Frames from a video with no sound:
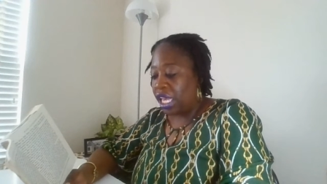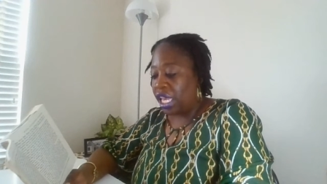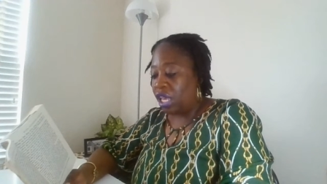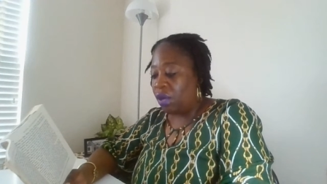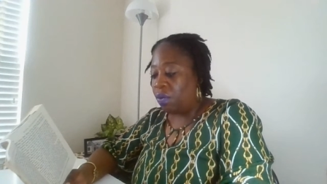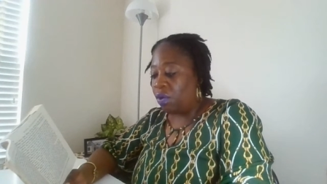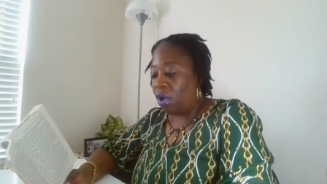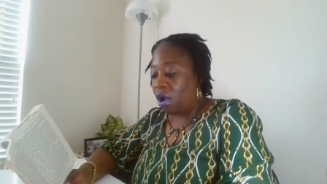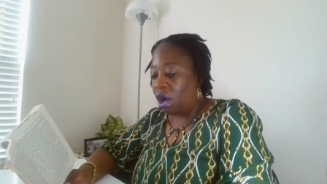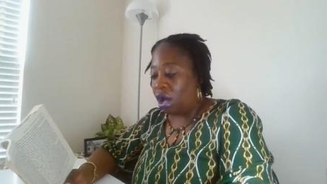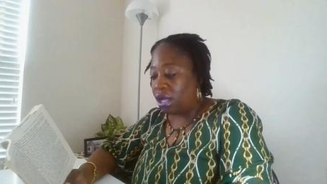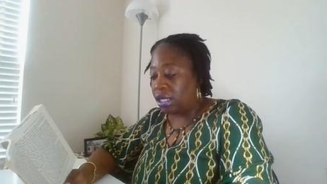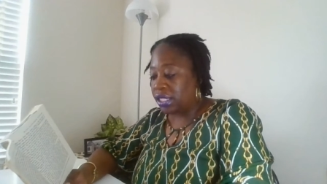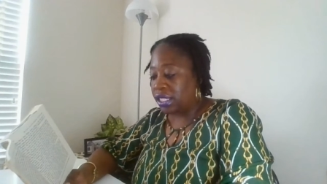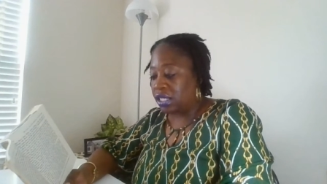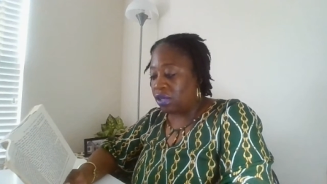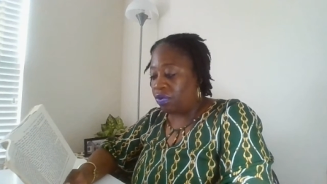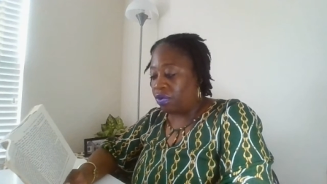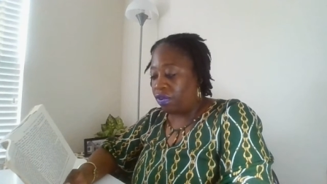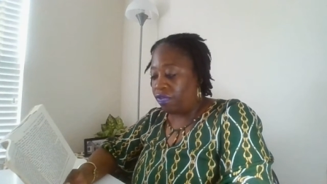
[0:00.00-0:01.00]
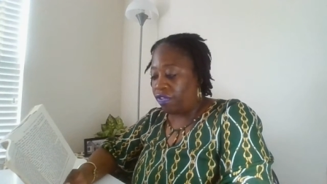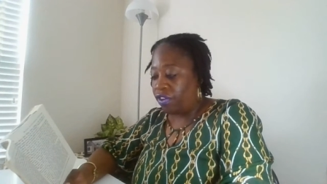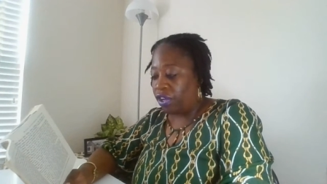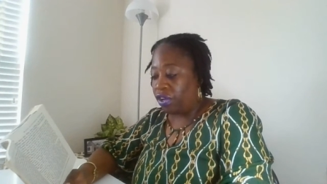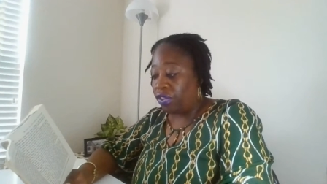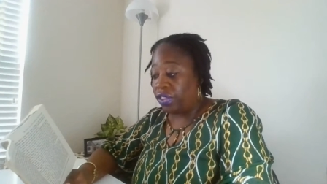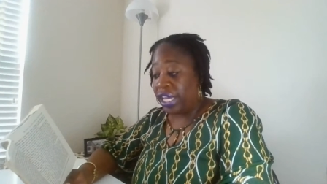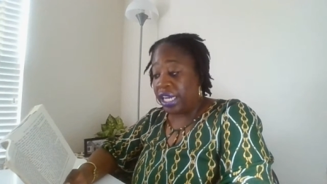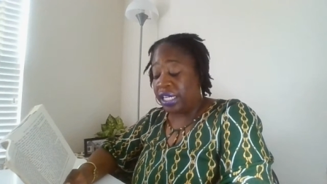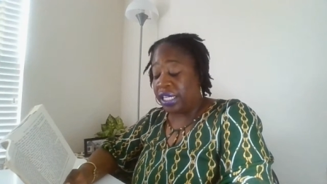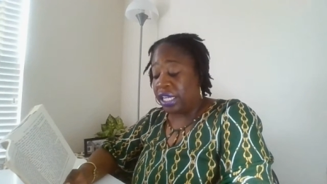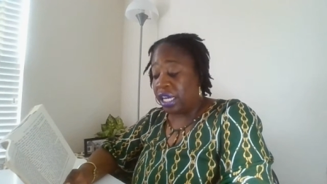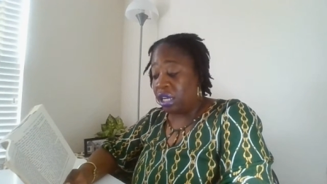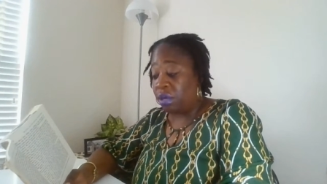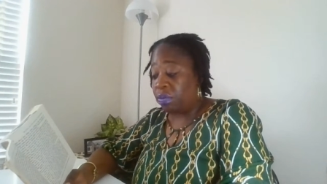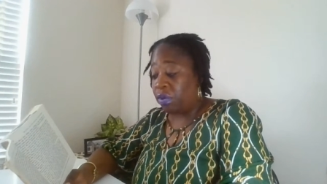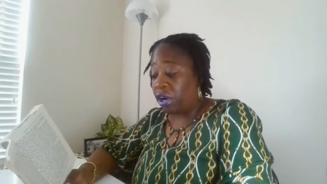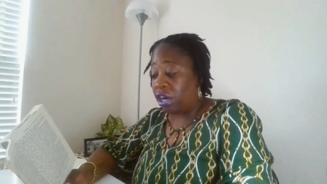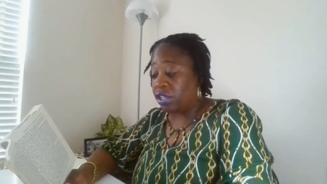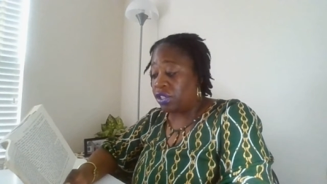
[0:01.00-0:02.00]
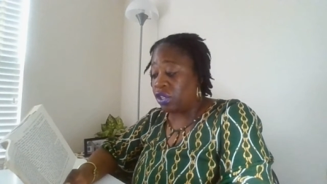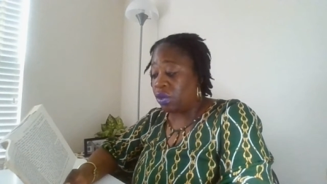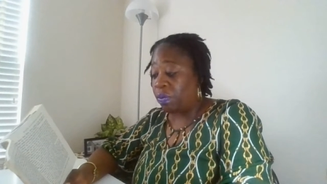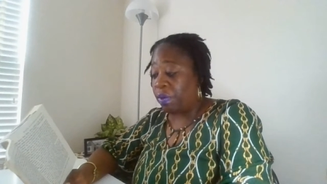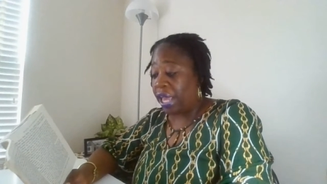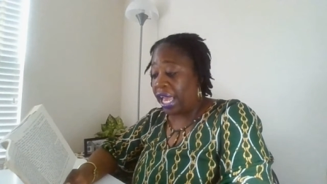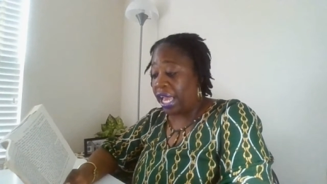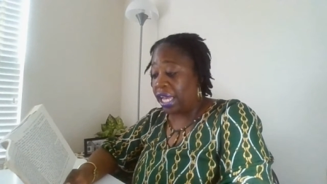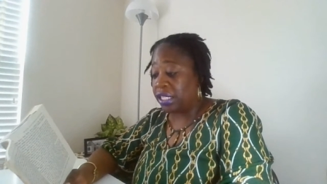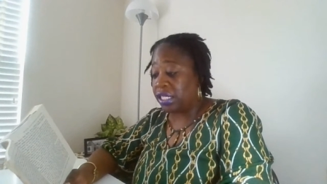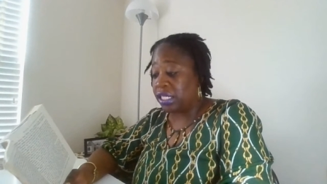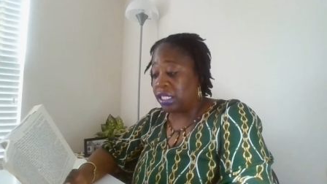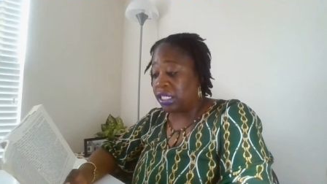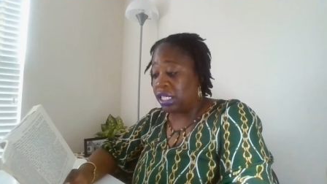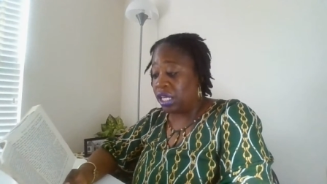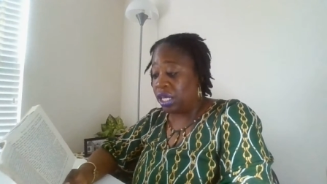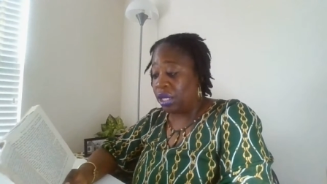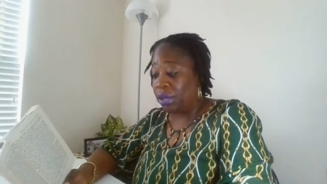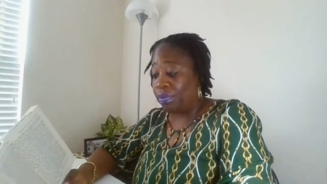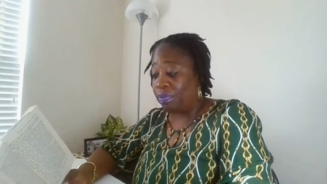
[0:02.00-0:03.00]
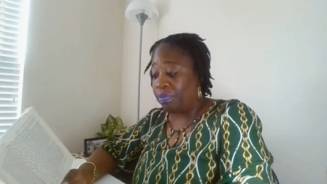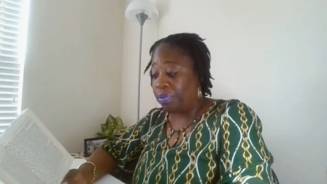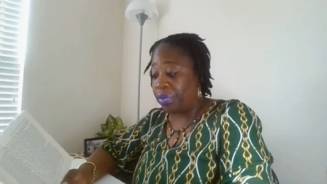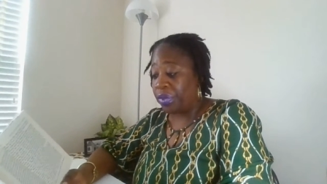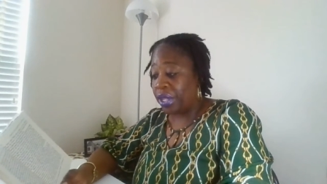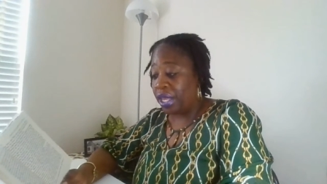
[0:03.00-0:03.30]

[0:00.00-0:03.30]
It will also reveal that Dunbar surpasses him.